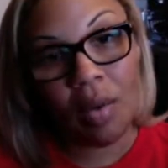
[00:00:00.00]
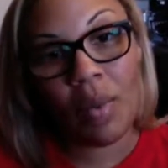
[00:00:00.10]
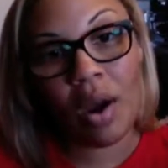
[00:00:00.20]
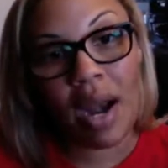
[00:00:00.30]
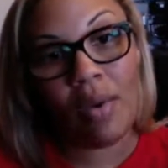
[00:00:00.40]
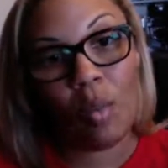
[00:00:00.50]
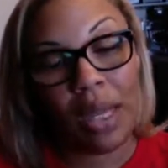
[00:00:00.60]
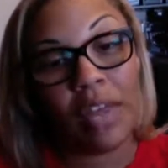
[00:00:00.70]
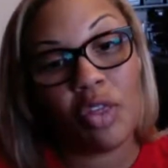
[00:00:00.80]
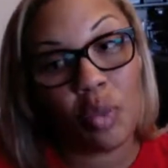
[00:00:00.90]
We are in
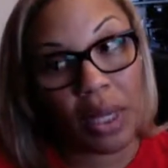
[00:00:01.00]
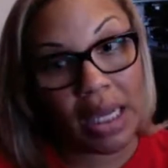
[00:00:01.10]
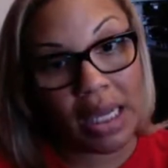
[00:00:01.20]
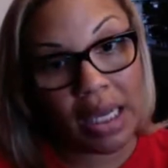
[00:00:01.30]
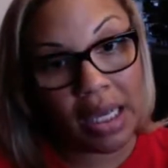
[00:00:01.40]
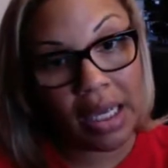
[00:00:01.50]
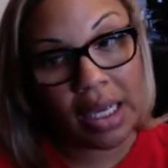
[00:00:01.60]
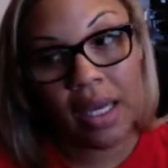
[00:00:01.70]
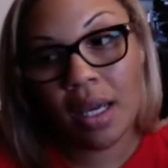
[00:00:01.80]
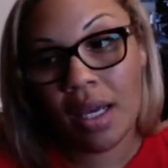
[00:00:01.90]
week 3.
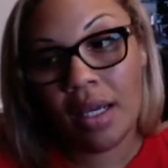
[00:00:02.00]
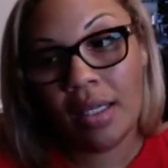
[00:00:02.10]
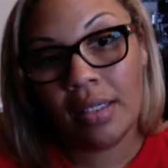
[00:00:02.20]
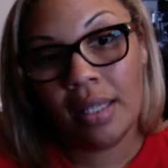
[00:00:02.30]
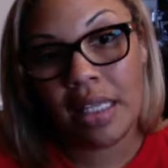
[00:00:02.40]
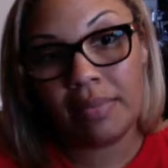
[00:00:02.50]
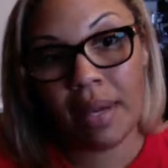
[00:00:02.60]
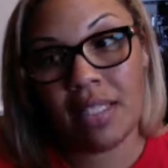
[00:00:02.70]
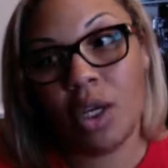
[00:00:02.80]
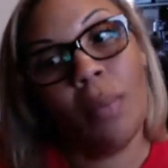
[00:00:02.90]
That's
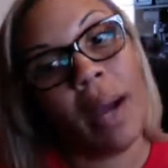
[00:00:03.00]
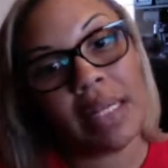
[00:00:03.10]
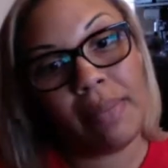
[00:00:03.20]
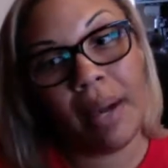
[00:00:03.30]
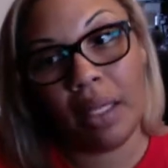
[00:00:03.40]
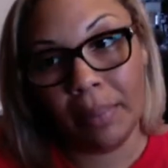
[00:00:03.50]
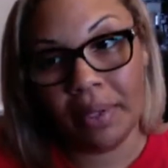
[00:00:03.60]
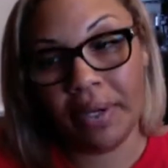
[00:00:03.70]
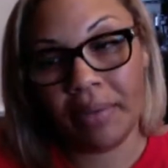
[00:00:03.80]
my soapbox about the book.